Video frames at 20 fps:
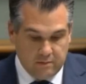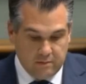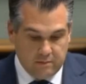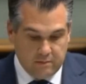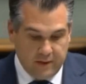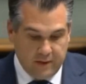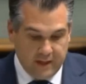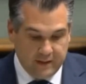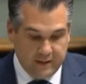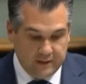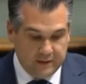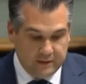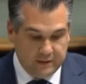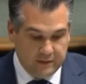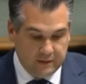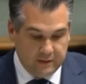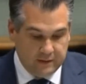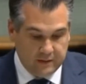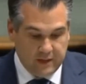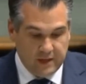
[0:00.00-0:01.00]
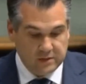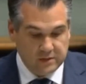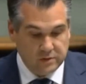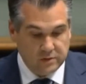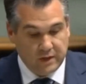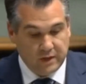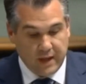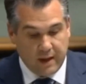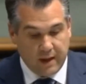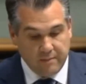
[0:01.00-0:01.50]
but as it
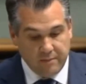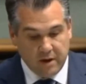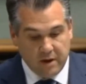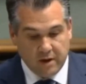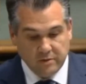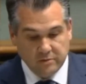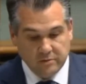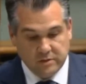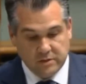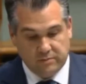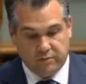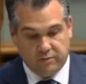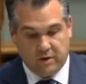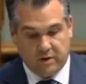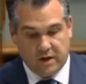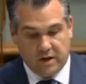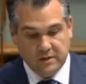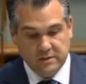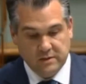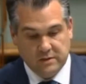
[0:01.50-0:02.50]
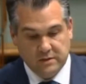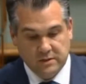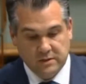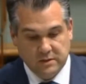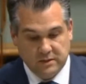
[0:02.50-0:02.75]
would come no surprise,